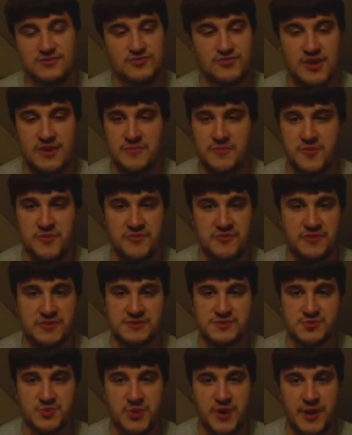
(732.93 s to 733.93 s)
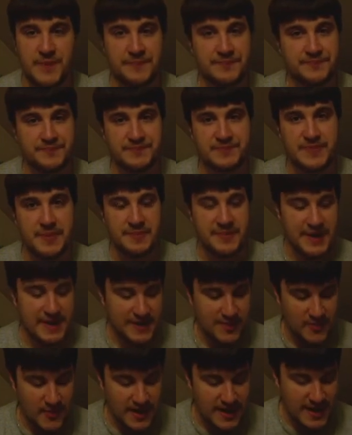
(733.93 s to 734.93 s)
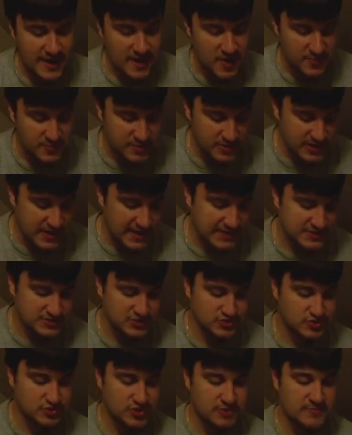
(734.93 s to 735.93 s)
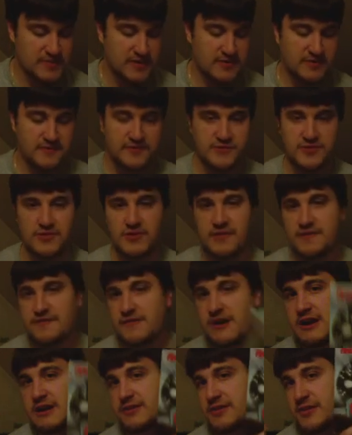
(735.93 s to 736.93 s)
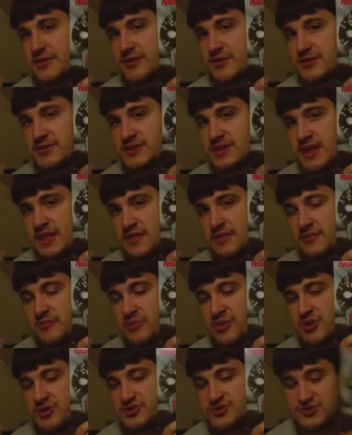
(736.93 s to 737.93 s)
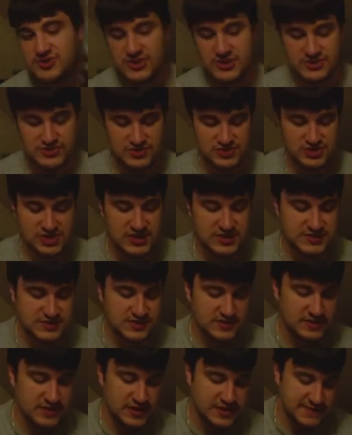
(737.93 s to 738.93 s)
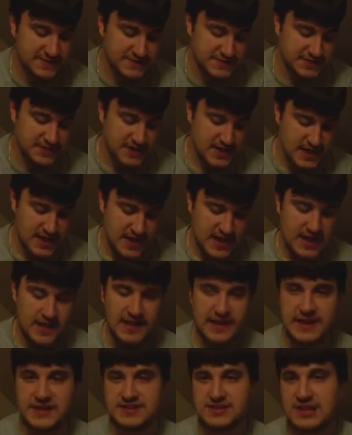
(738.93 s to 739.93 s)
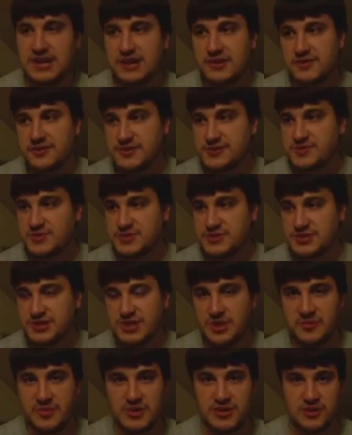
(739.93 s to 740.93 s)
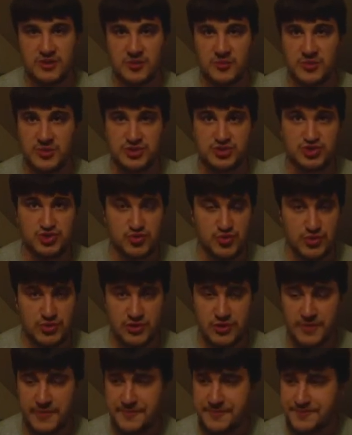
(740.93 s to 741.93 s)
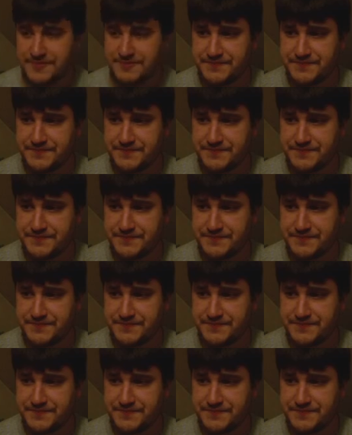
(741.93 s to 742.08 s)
great movie as well. But anyway, I hope you guys enjoyed my review of Friday the 13th, Part 6, Jason Lives. Like I said, I know this one's going to be a little bit shorter.